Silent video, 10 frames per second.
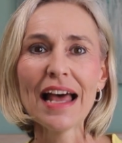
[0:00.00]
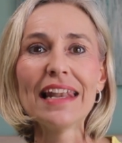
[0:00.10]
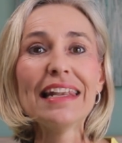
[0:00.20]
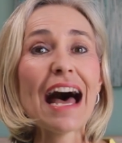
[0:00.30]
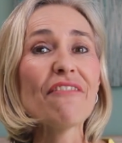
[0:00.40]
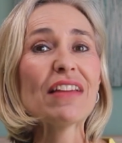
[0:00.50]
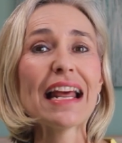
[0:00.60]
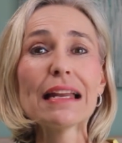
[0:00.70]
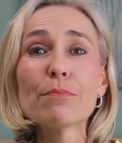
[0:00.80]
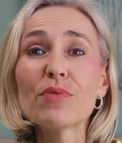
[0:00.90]
Loving
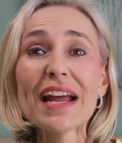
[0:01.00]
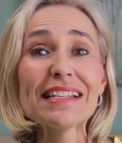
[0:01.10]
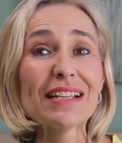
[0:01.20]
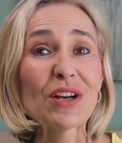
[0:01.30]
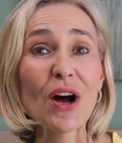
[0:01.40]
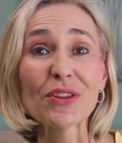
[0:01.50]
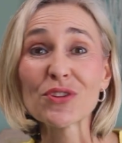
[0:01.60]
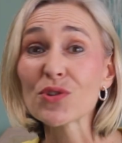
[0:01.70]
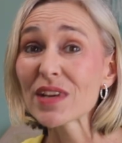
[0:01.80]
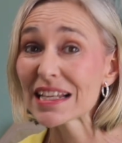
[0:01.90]
and embracing God
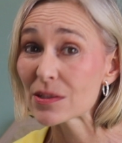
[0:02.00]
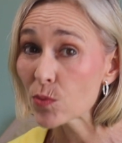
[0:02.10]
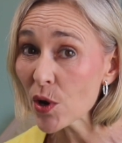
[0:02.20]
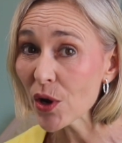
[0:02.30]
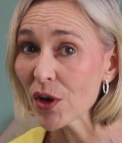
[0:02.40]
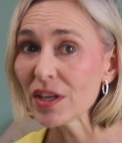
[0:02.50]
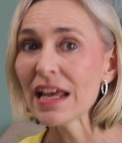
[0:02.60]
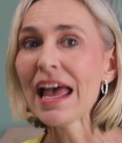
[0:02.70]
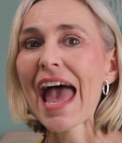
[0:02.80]
through His Word